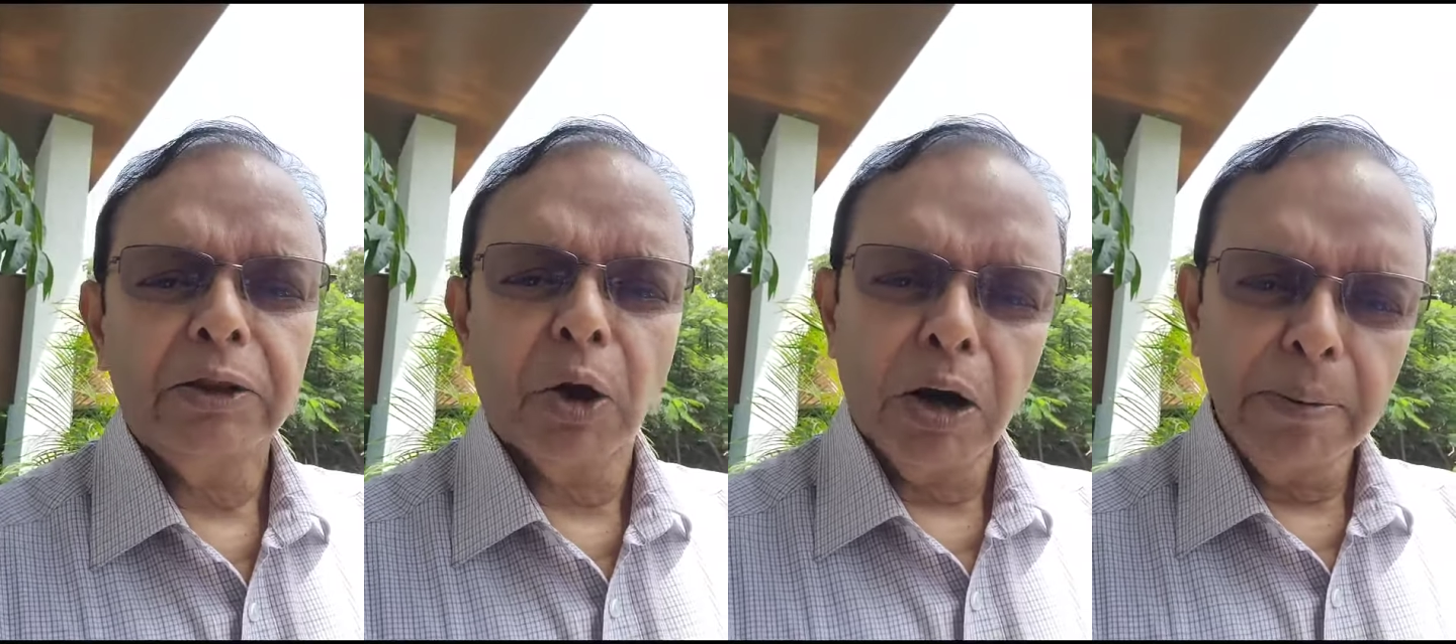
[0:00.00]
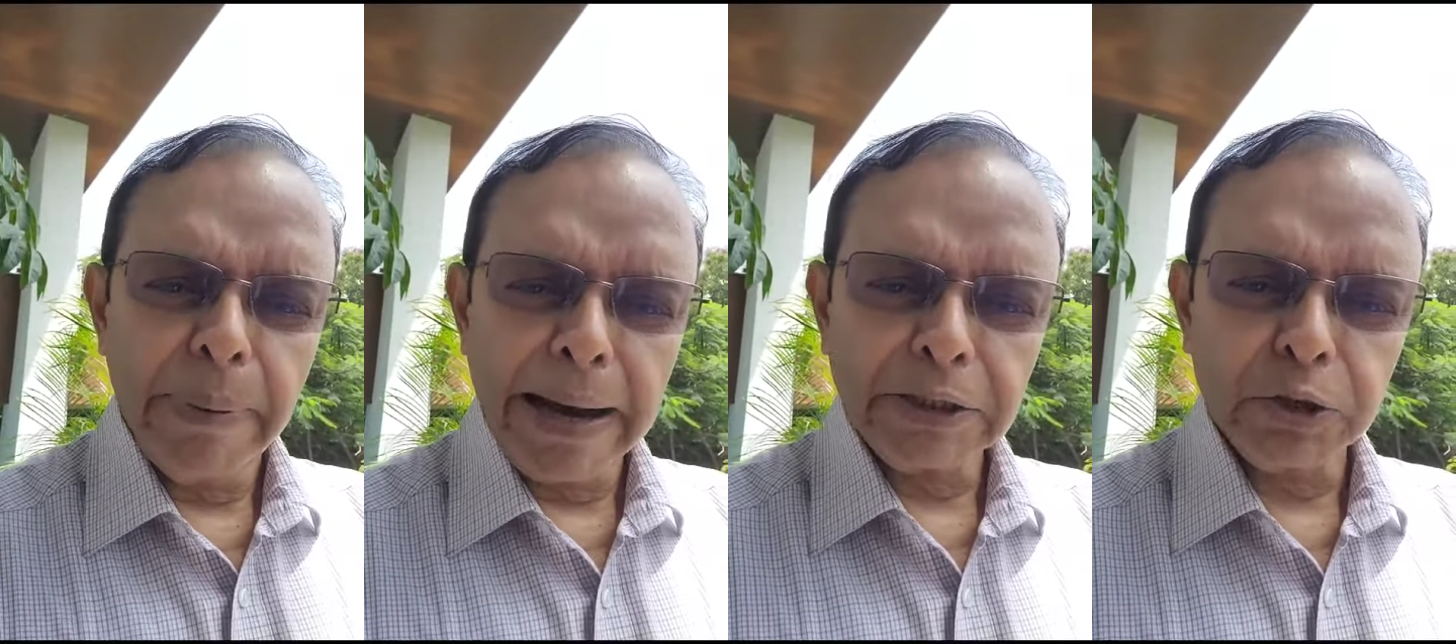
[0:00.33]
thought
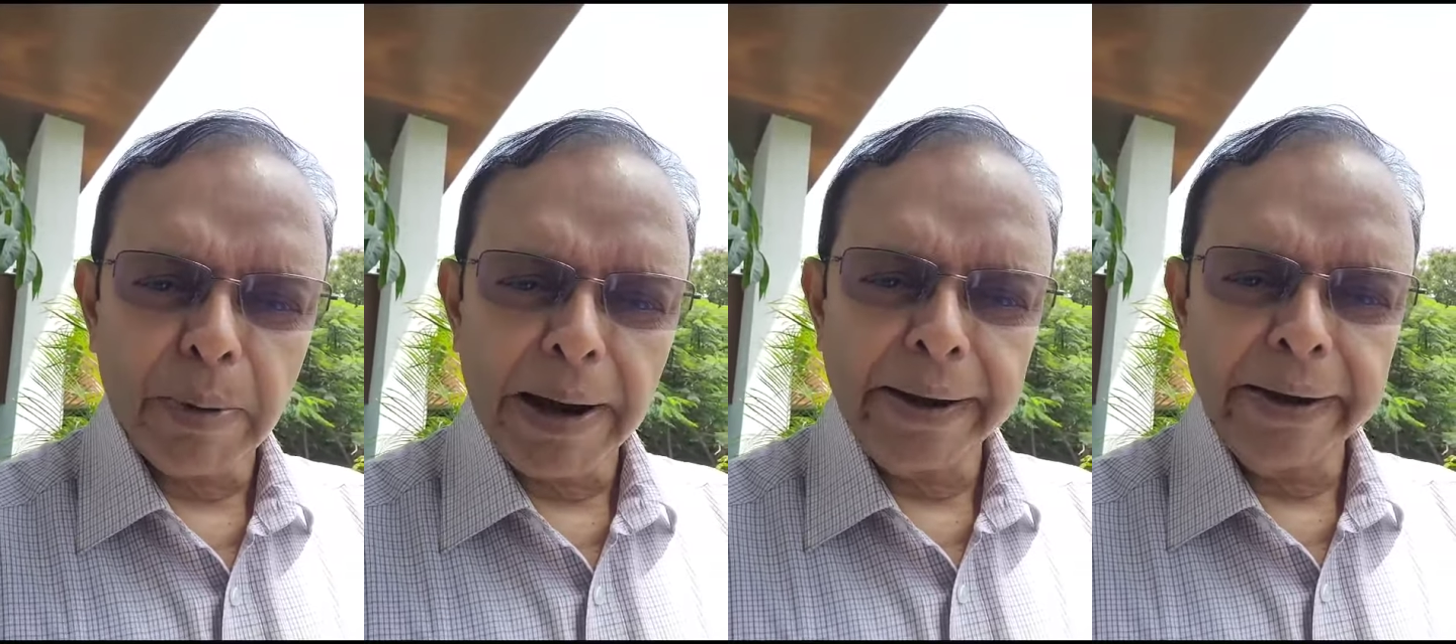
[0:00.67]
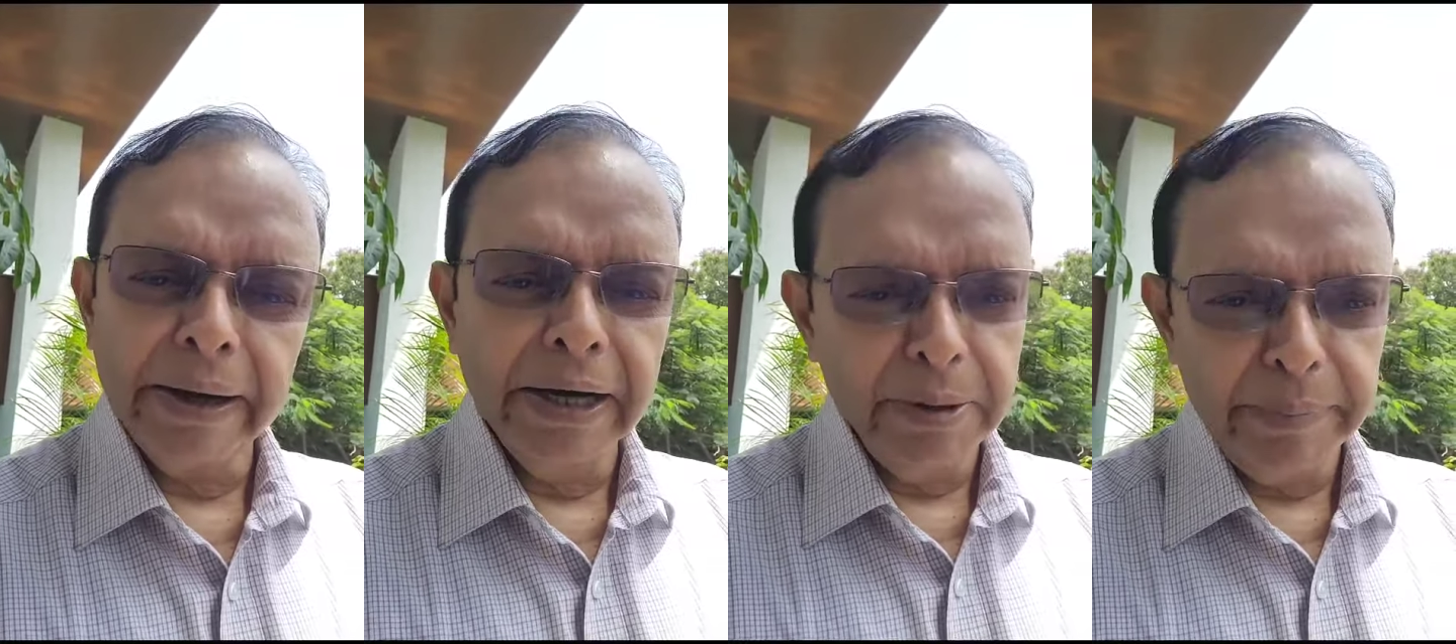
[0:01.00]
back to my
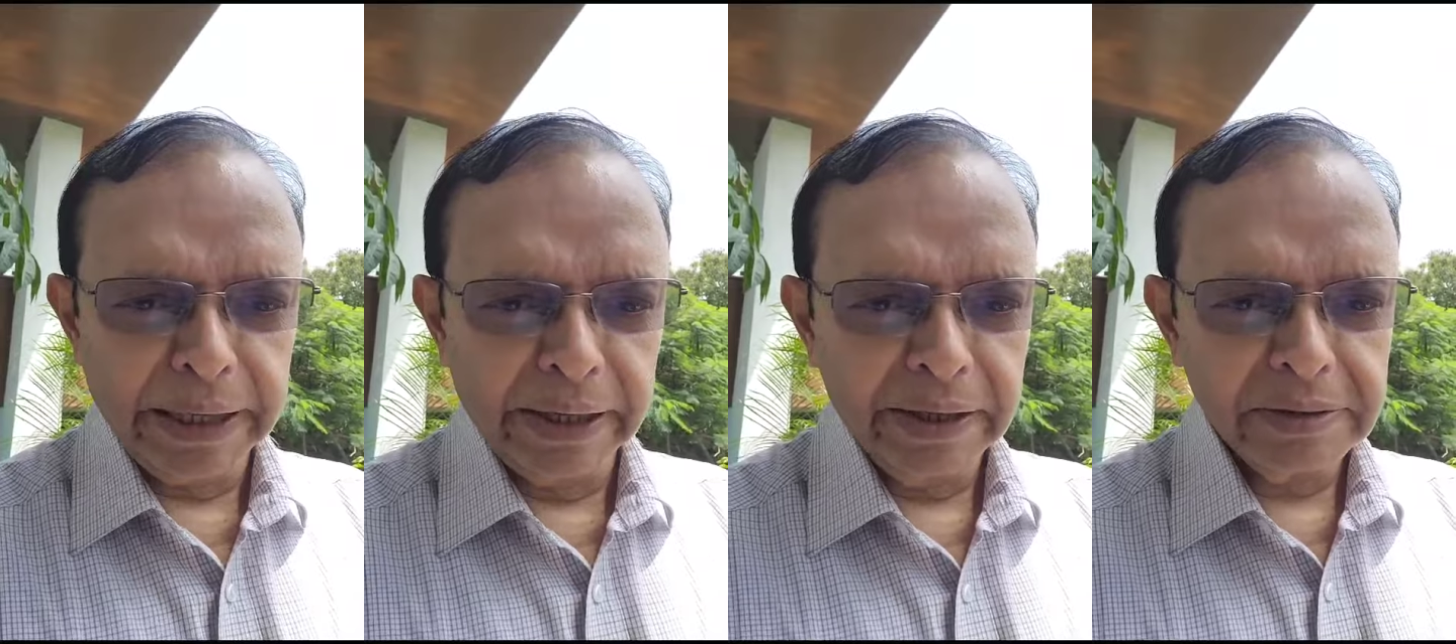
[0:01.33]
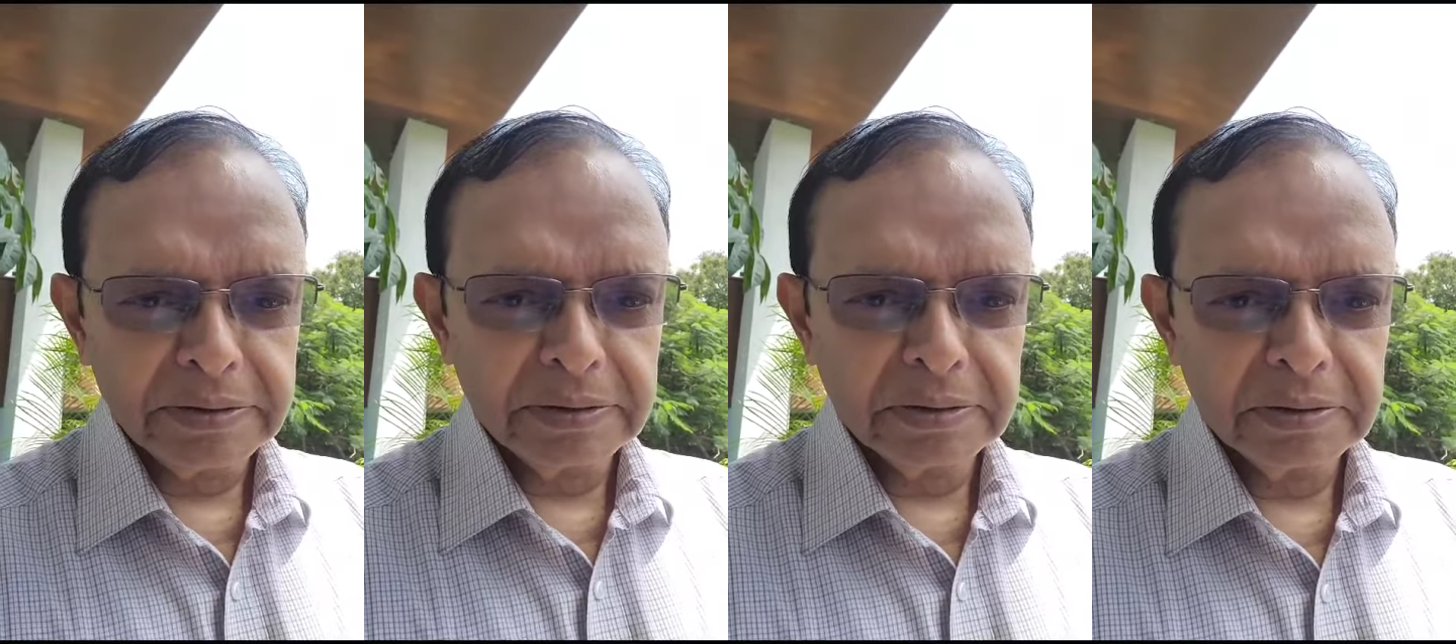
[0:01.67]
early
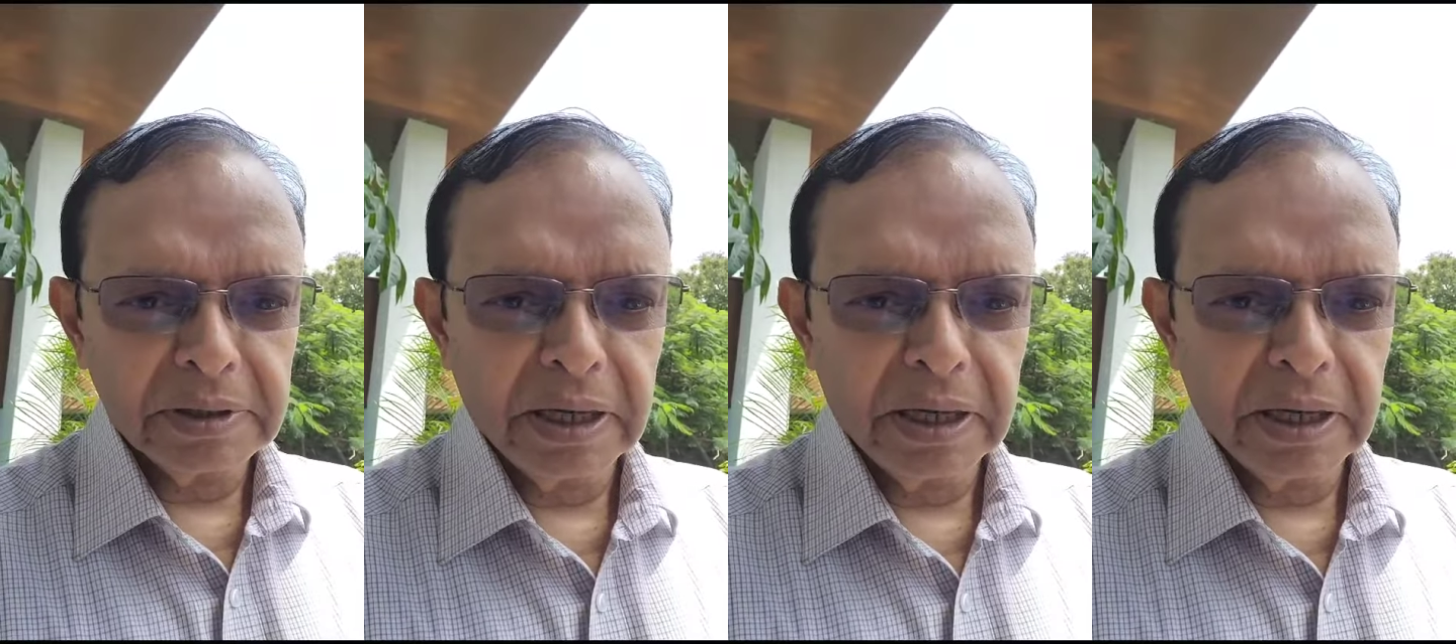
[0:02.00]
beginnings